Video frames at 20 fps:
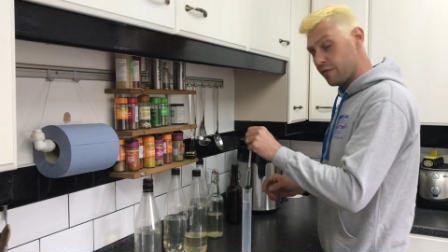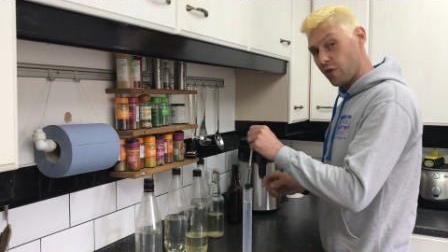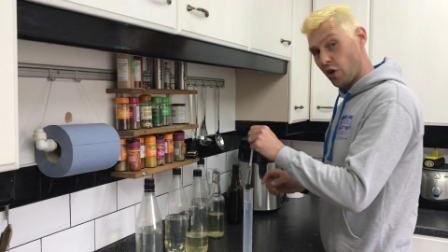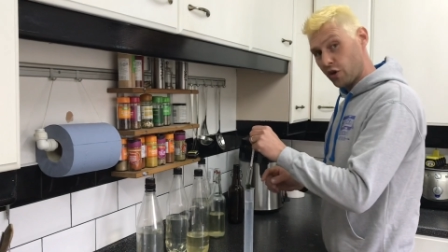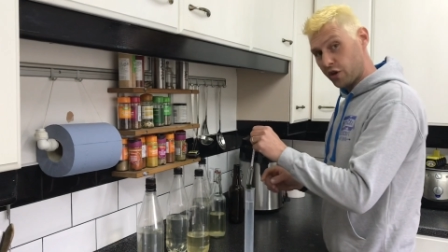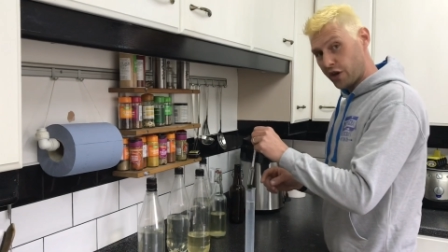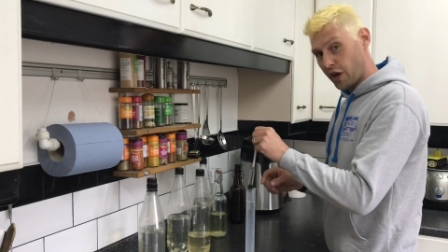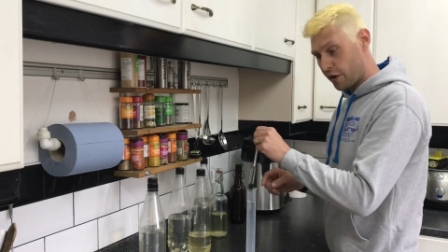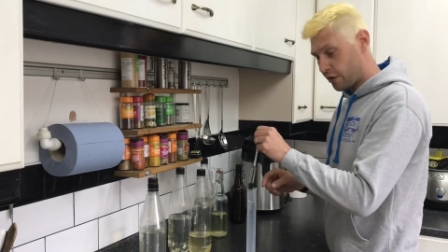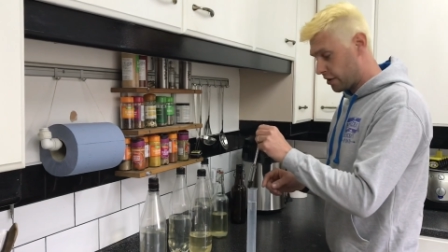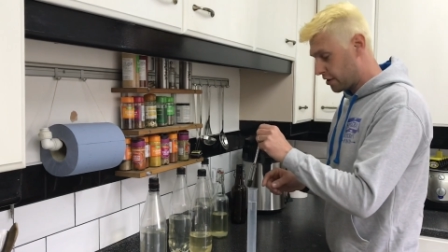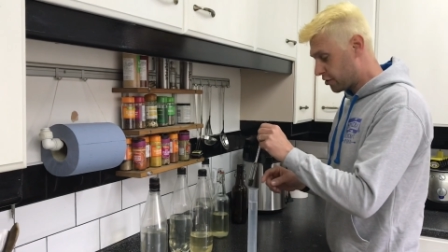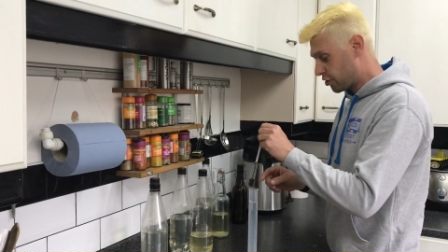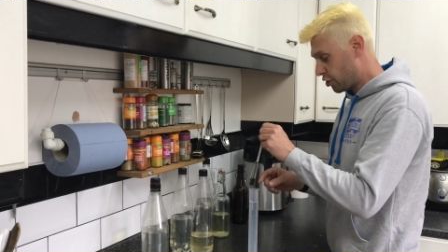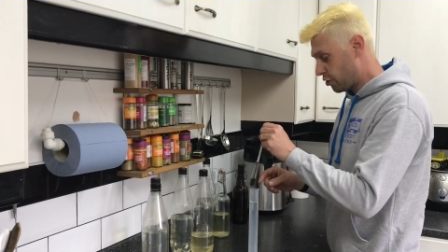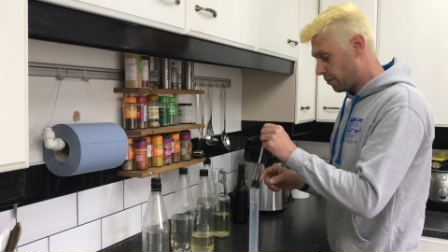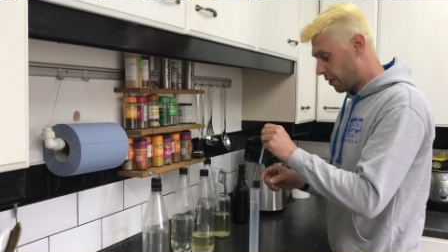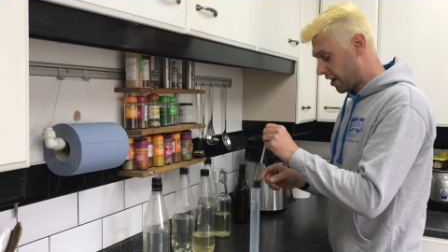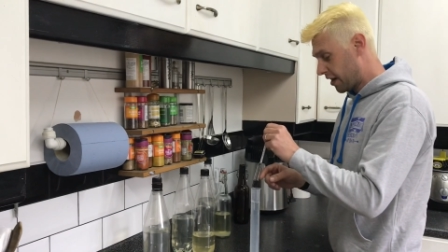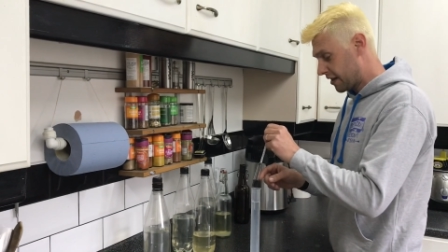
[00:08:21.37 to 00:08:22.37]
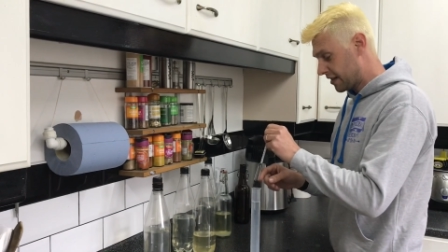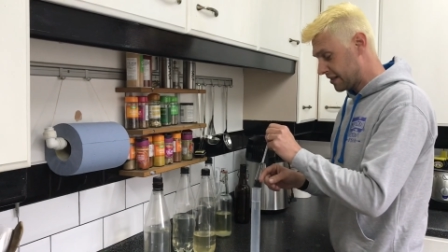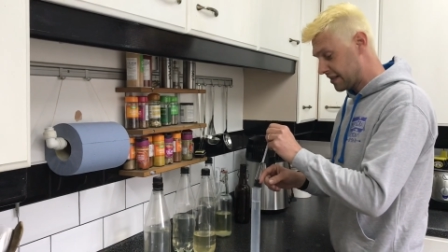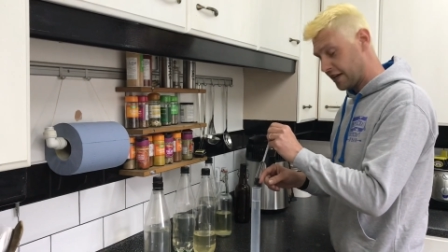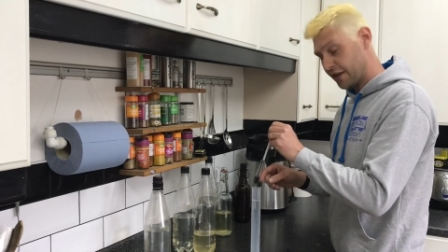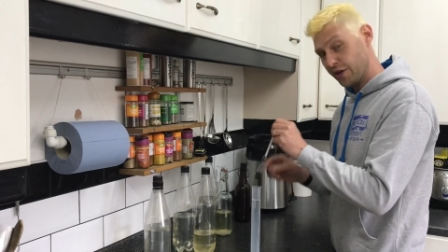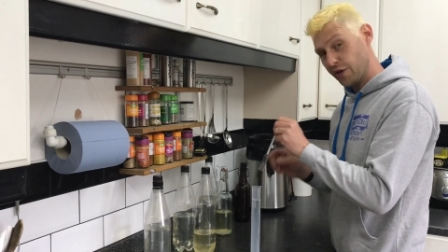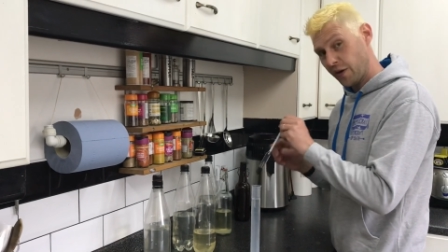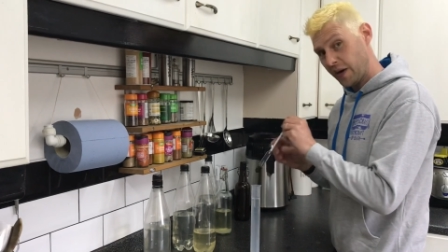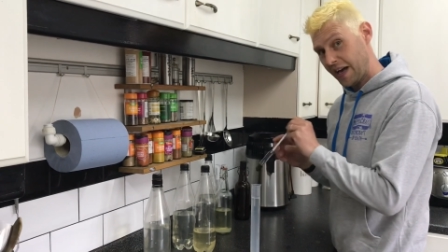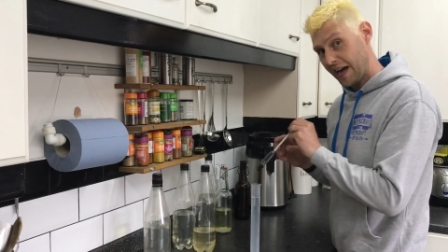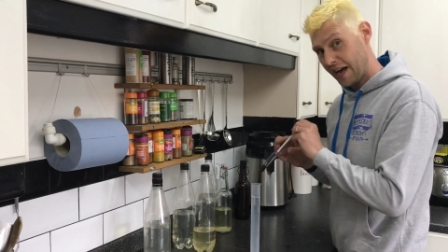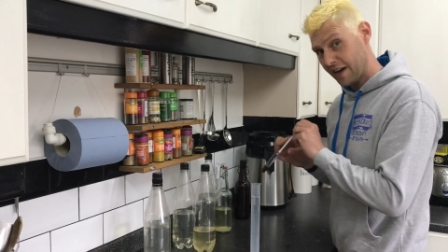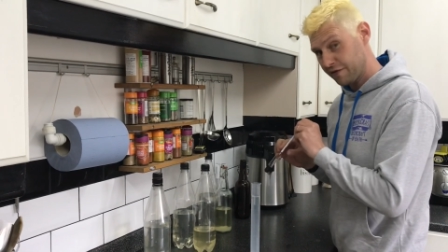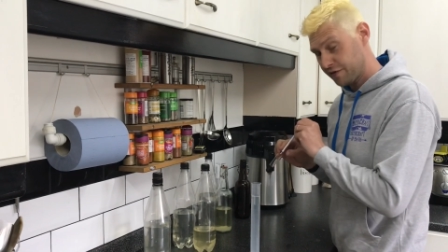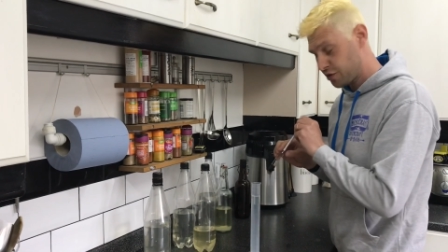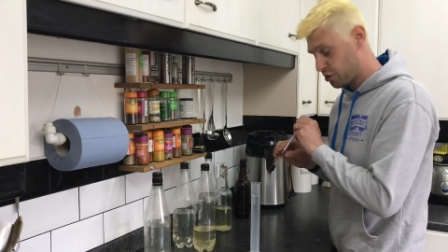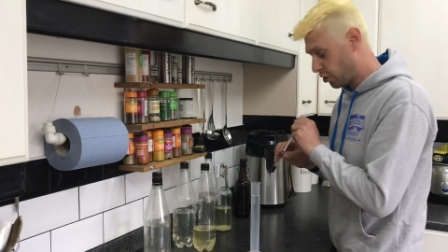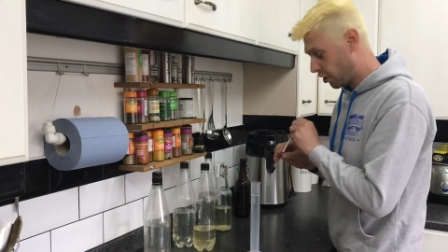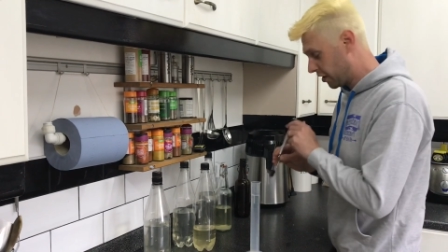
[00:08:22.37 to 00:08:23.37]
not going to, but I can tell you I
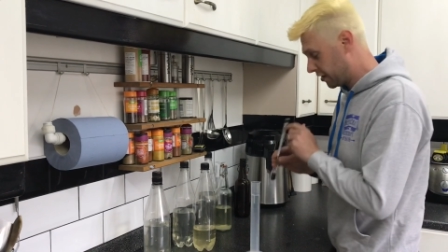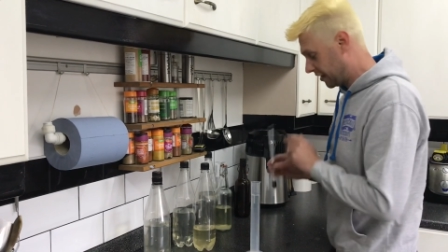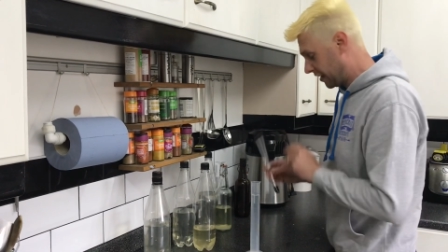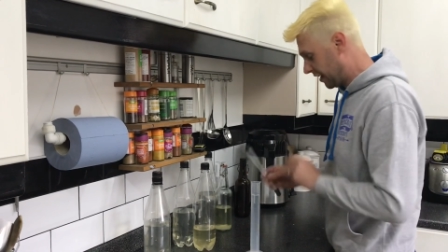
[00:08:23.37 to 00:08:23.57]
have tried